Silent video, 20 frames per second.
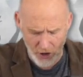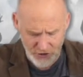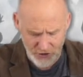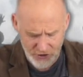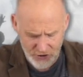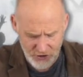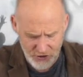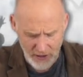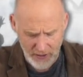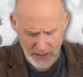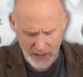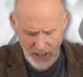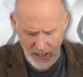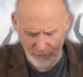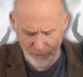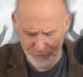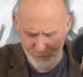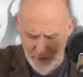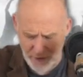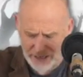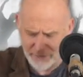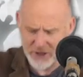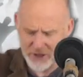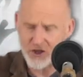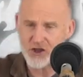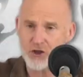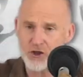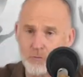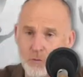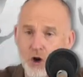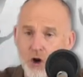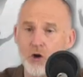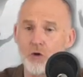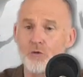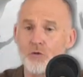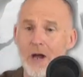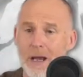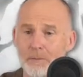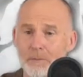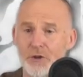us a very
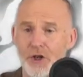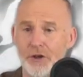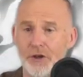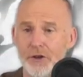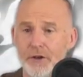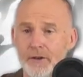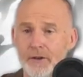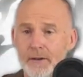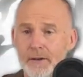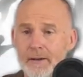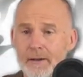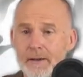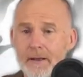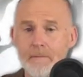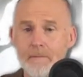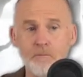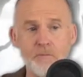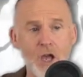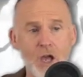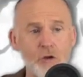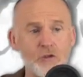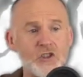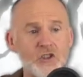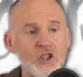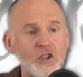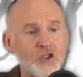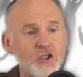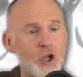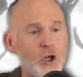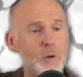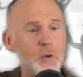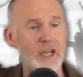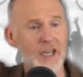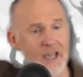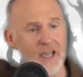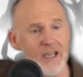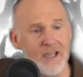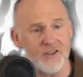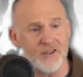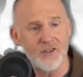small remnant. Notice who it
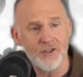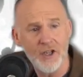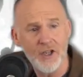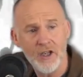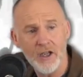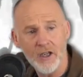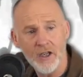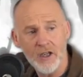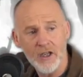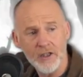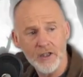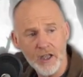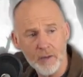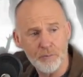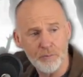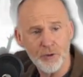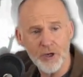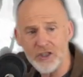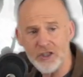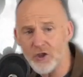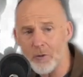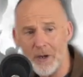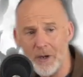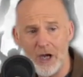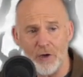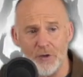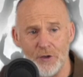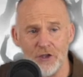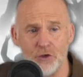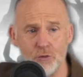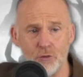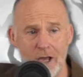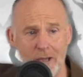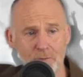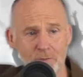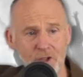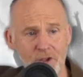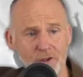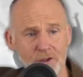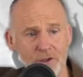is that brings about this
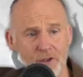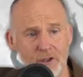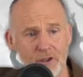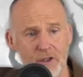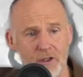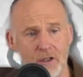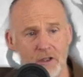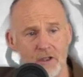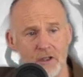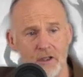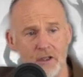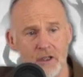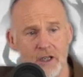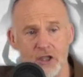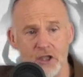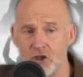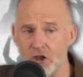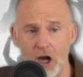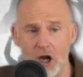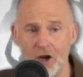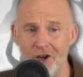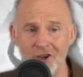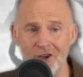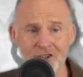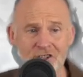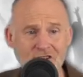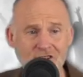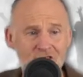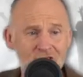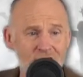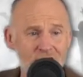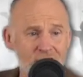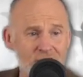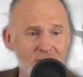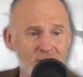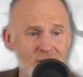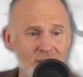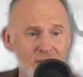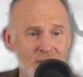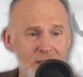remnant. It's not us,
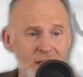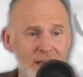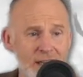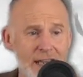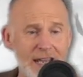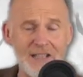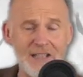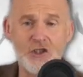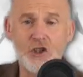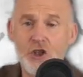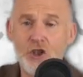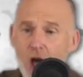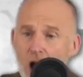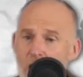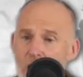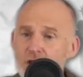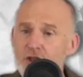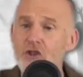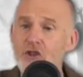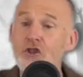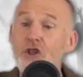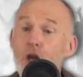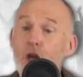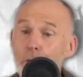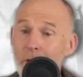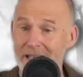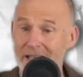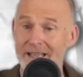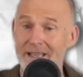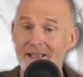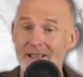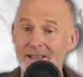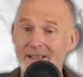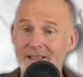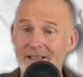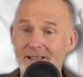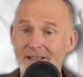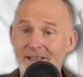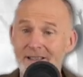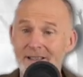it's God's doing.
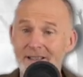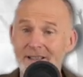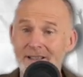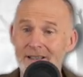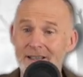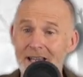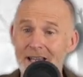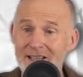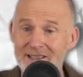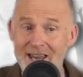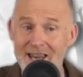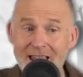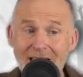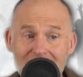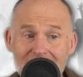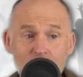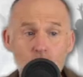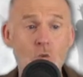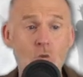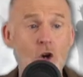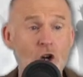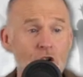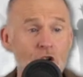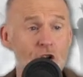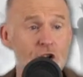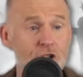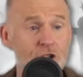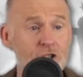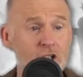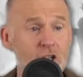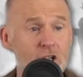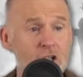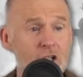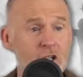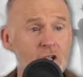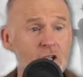It's his work.